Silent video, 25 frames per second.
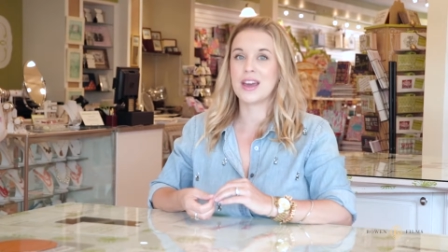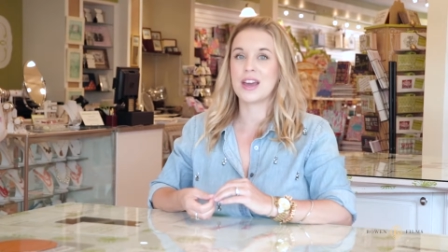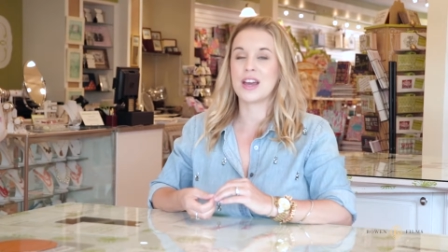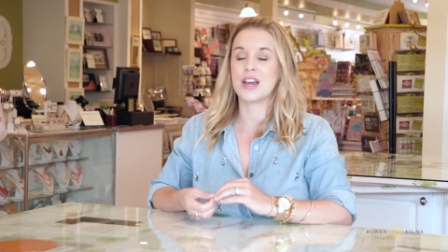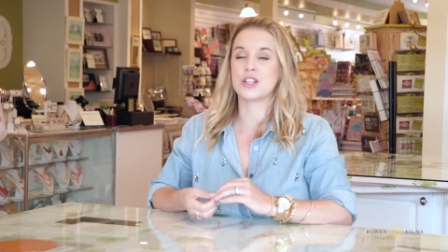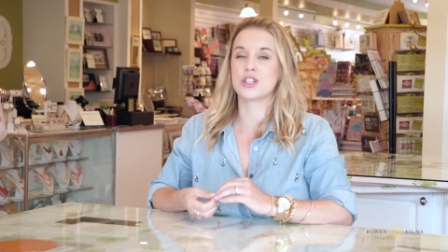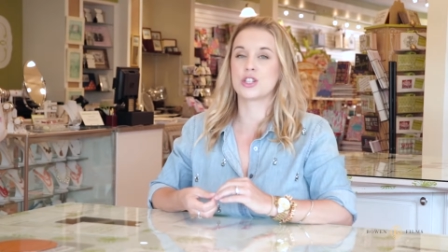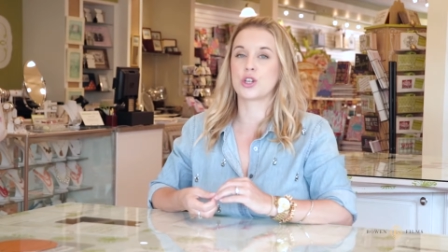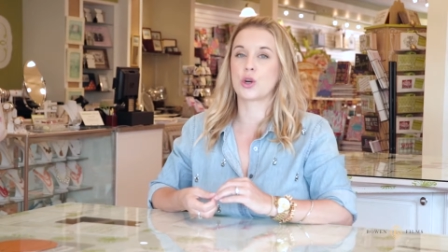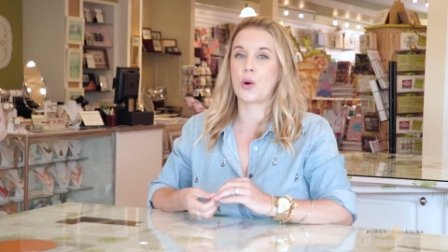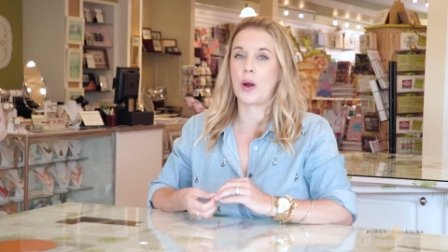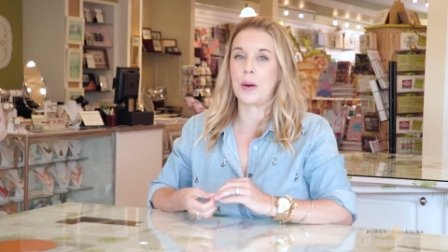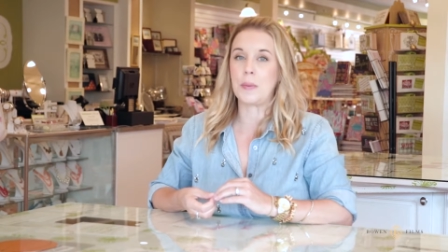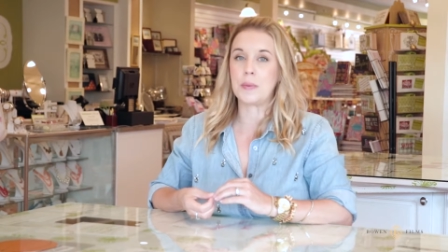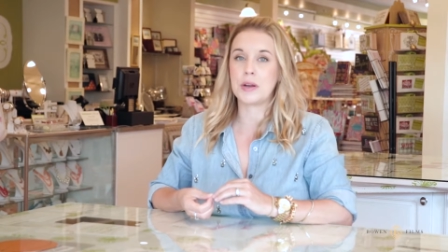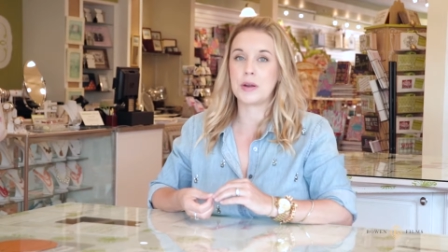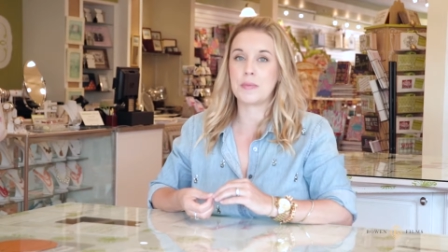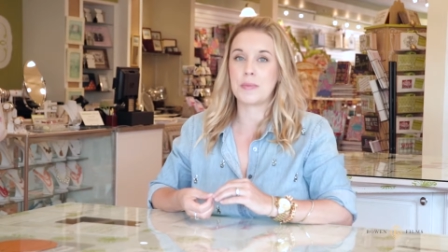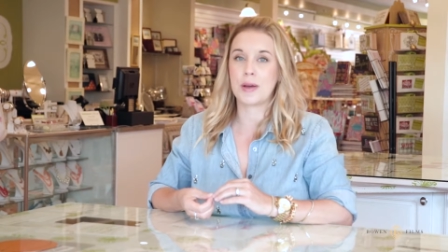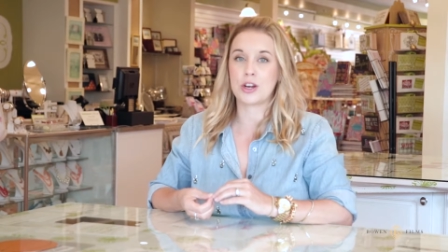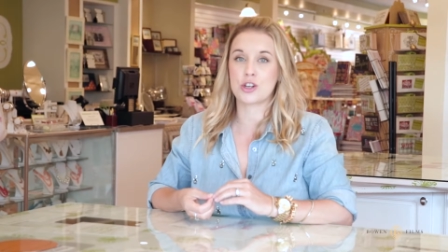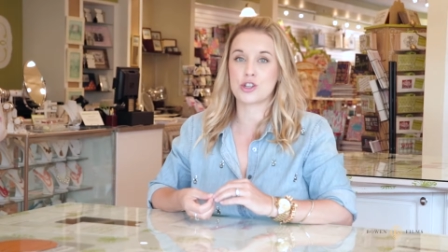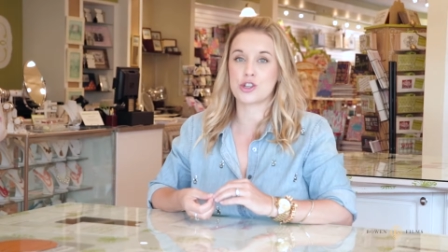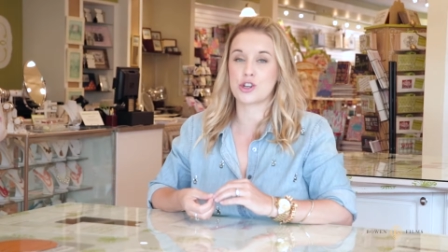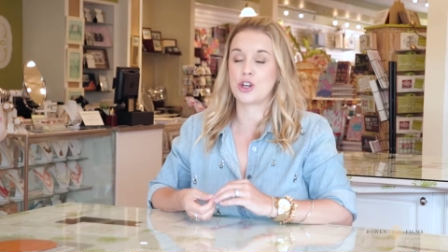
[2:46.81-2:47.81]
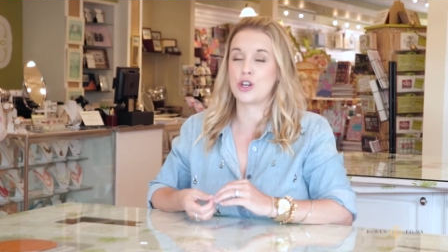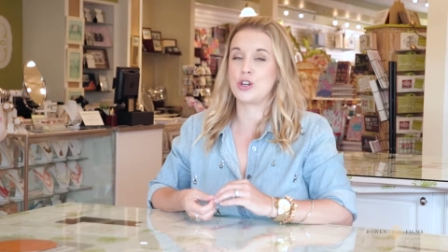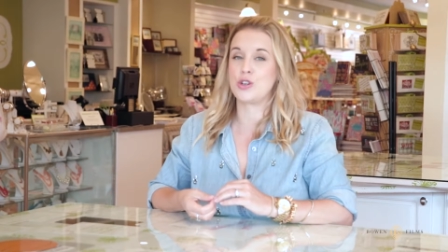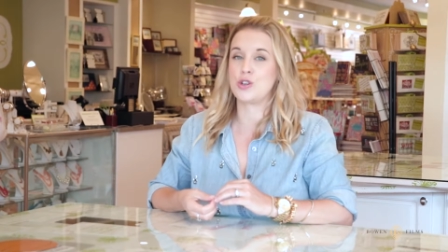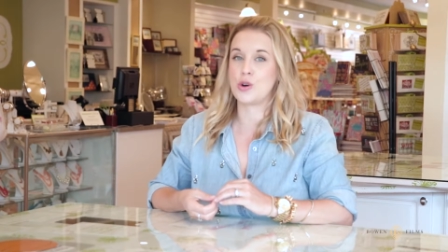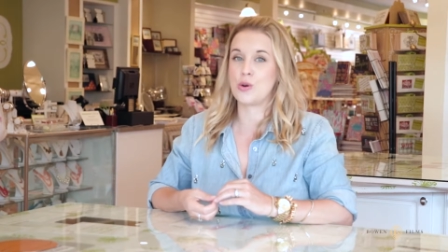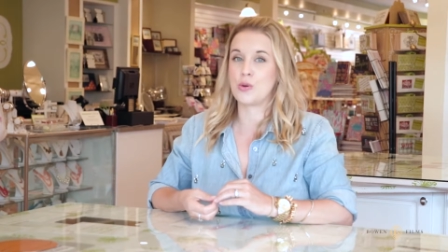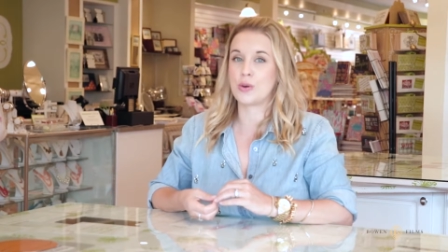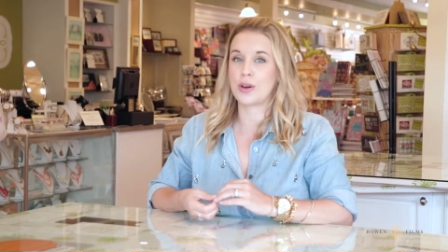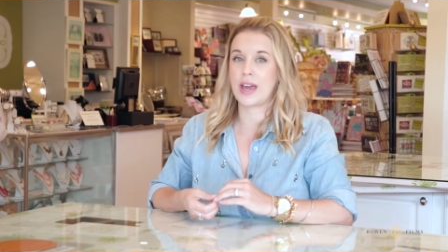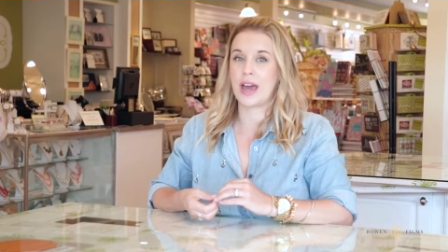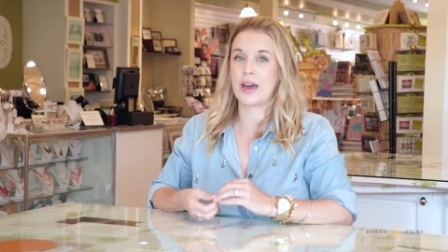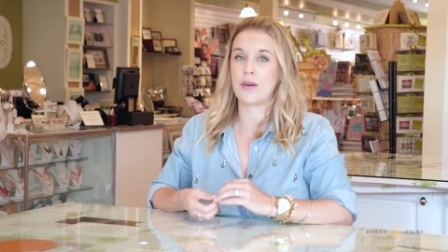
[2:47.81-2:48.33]
is a great way to make sure you
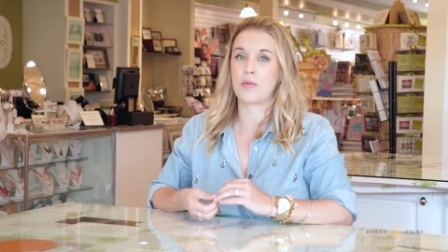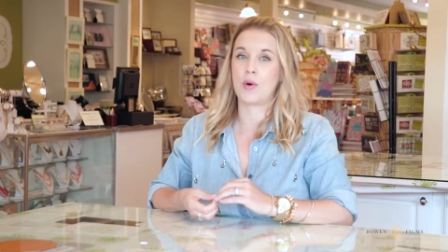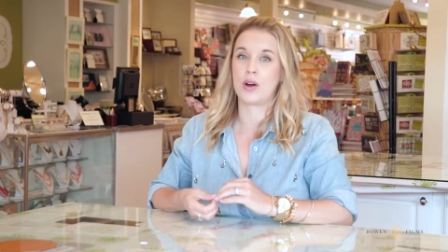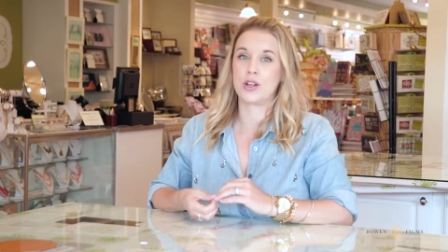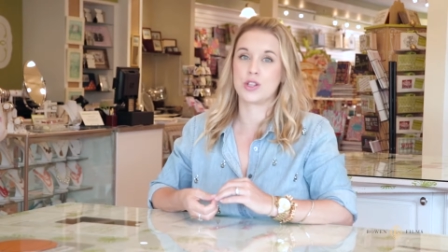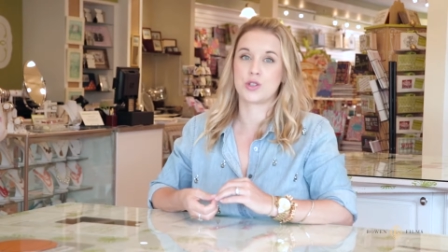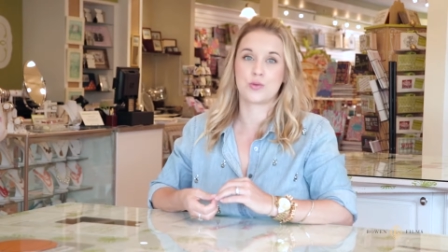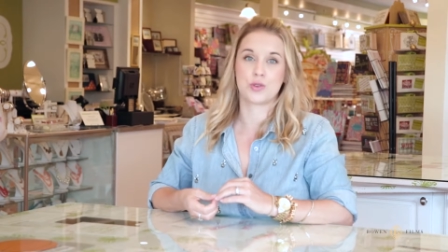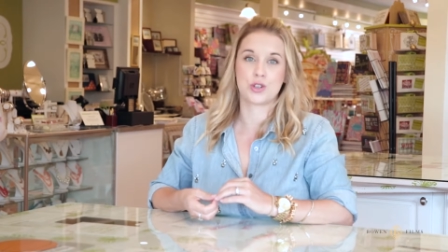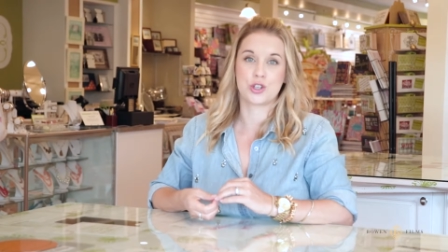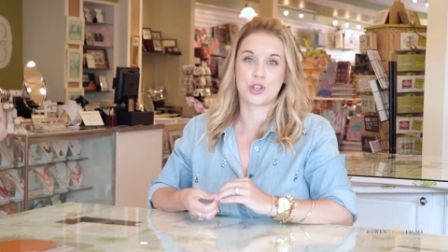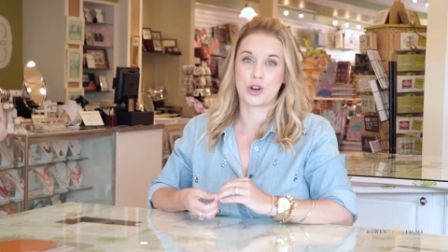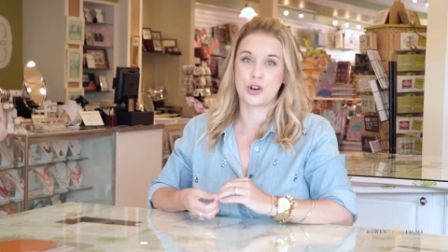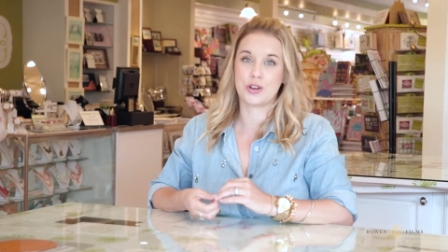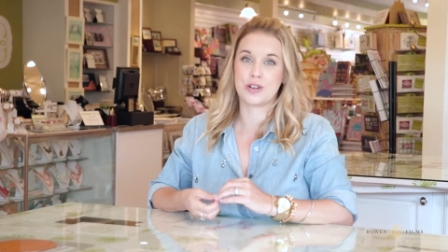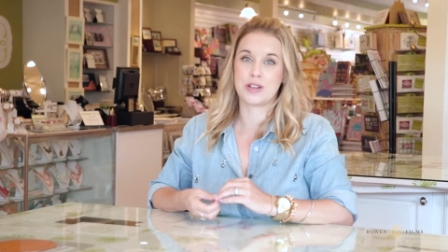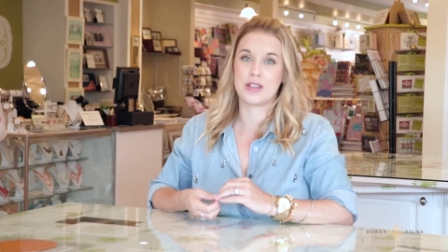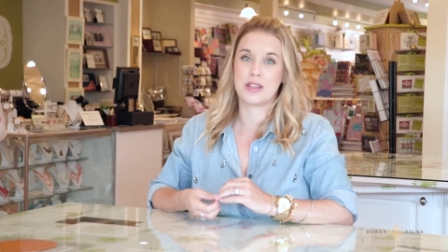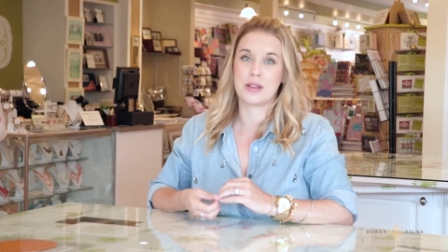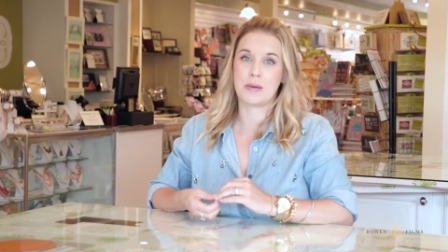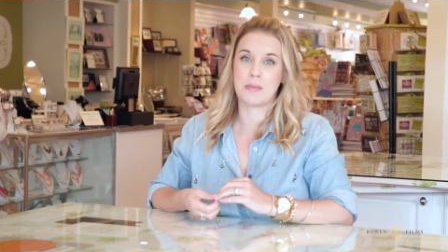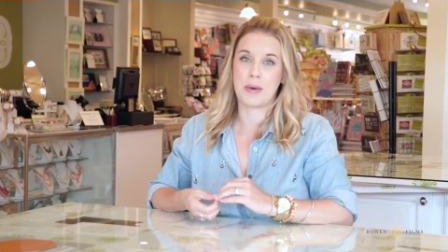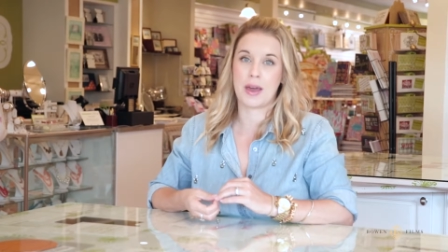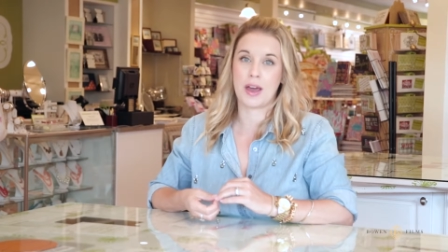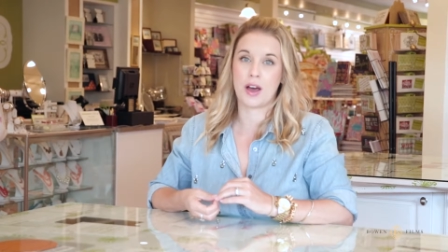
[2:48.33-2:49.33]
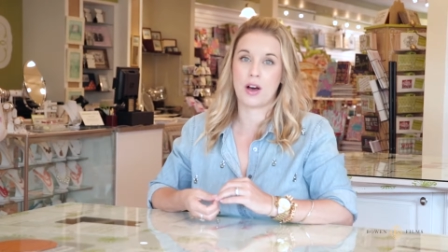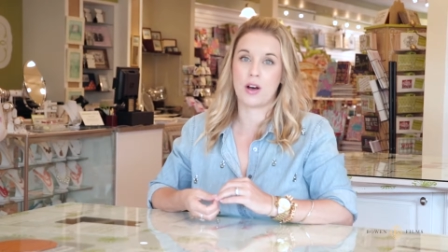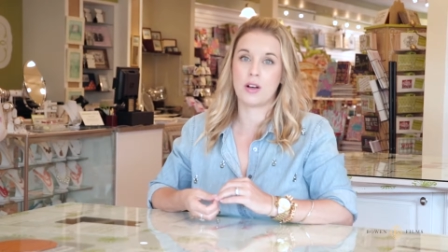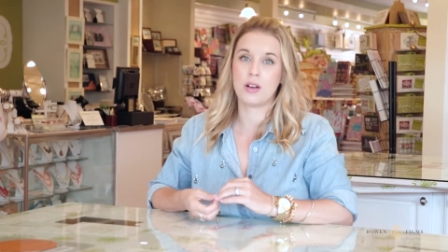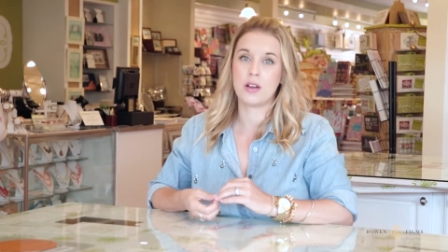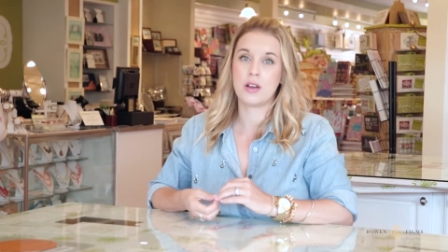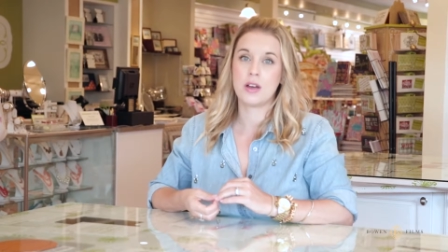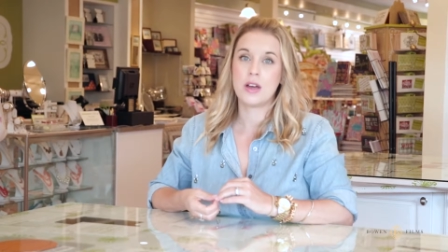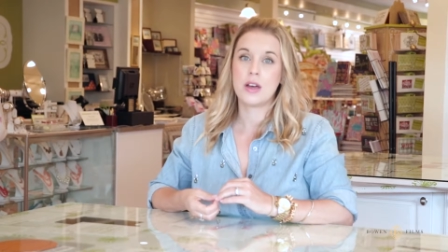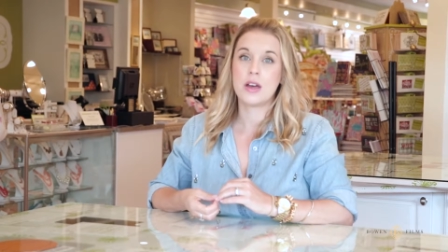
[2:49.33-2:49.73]
don't get ones returned in the mail.